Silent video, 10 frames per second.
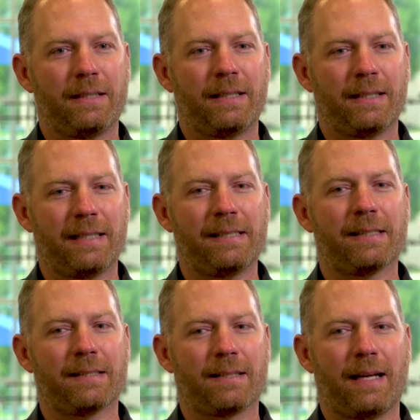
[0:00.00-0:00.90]
he leads
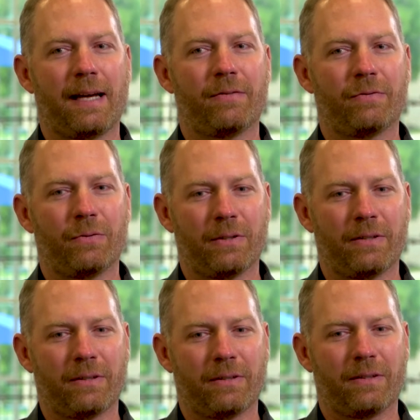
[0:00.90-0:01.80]
his life with
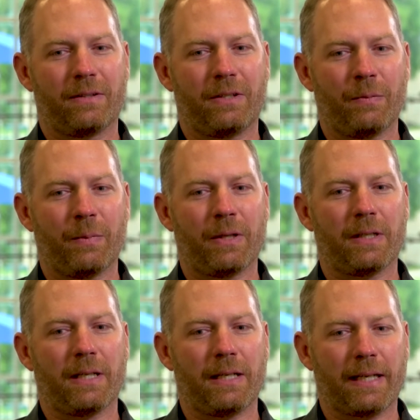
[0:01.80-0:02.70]

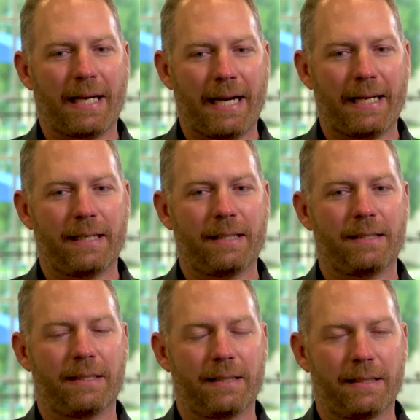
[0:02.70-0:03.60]
humility and
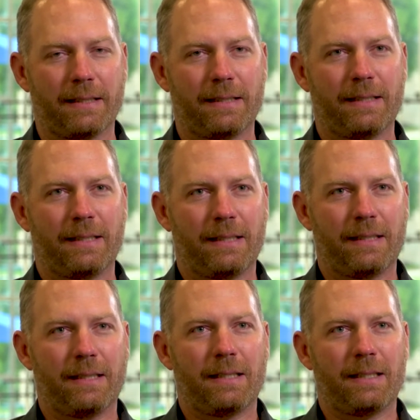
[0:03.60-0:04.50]
kindness and
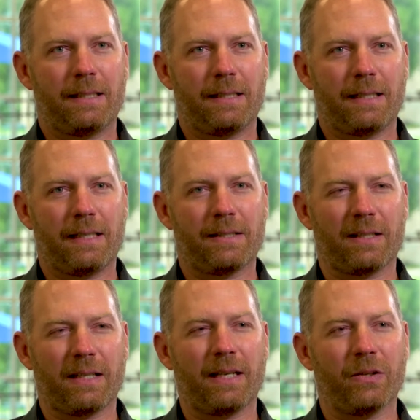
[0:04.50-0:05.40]
and he's a
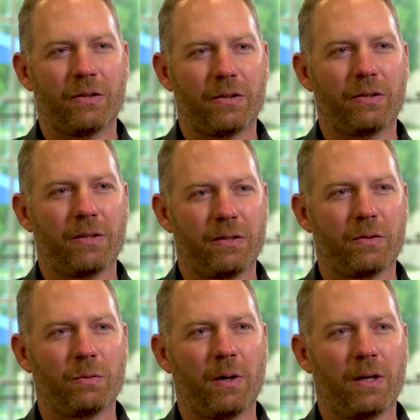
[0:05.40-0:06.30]
leader
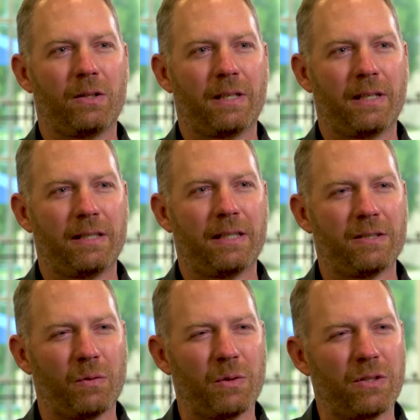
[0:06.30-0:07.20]
as well and he,
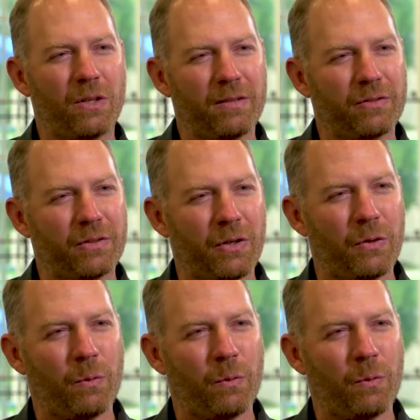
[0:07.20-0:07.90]
he's always looking for new